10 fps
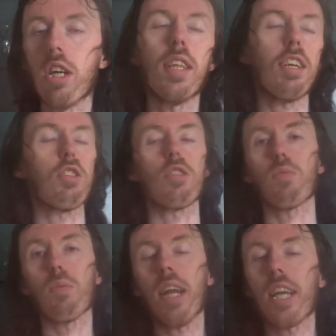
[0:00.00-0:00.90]
And that's
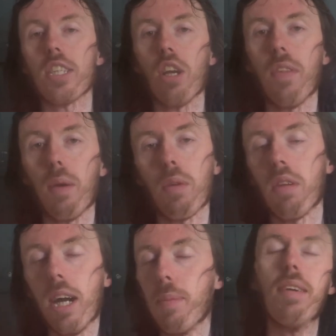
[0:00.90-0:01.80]
where I sit on that one.
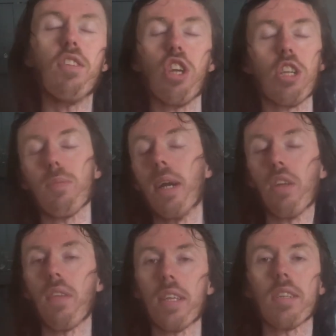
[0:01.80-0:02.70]
I'll never change my mind
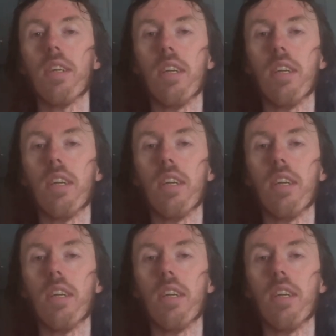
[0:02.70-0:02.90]
on that.